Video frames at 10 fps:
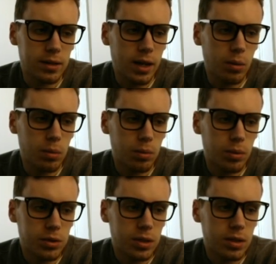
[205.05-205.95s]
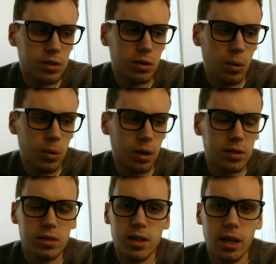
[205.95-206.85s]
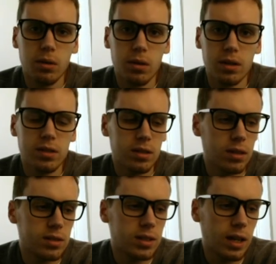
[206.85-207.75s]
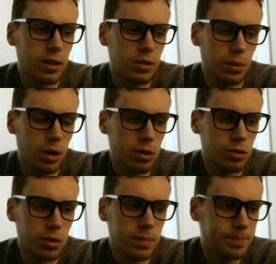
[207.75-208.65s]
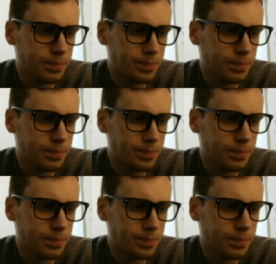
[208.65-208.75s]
Now we're also going to scale this data to 100,